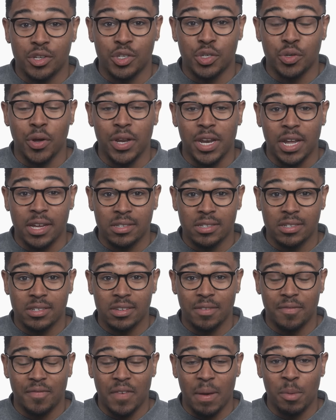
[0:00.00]
to join
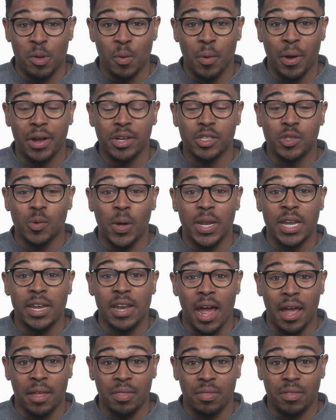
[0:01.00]
us February
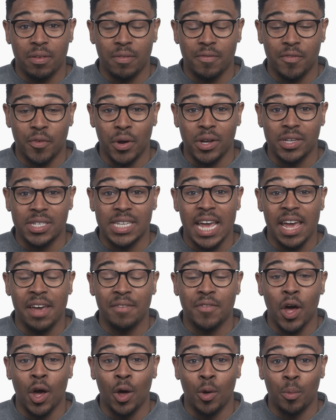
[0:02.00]
29th for a day
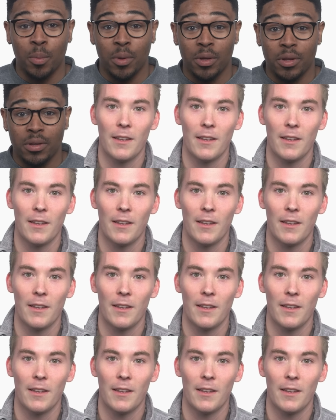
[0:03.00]
of hope.